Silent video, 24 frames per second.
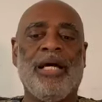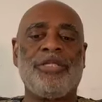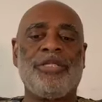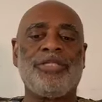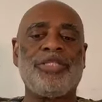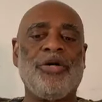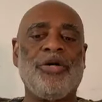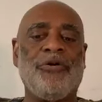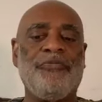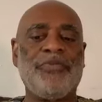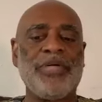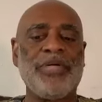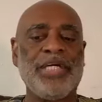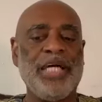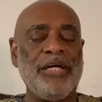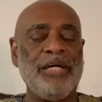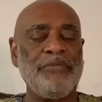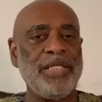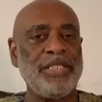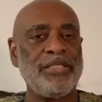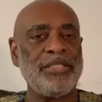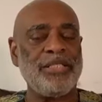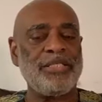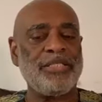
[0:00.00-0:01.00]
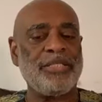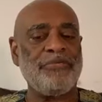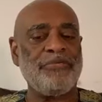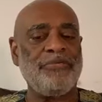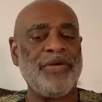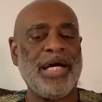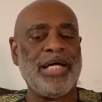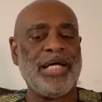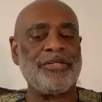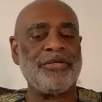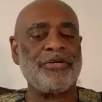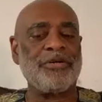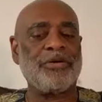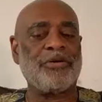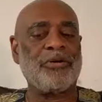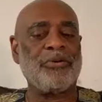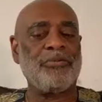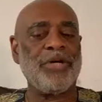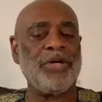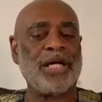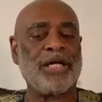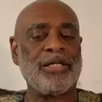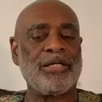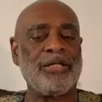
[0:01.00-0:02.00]
So forgiveness is the final
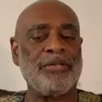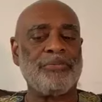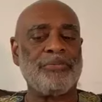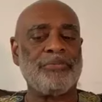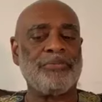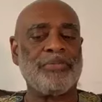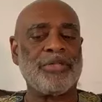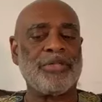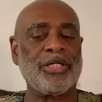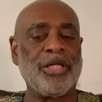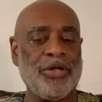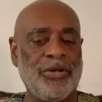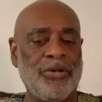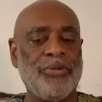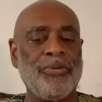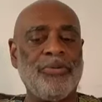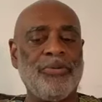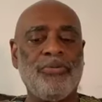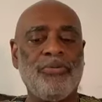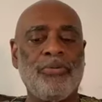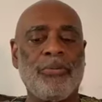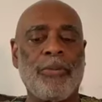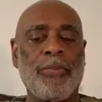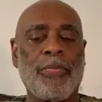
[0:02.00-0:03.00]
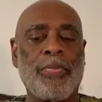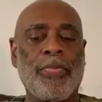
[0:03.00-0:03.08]
curriculum goal.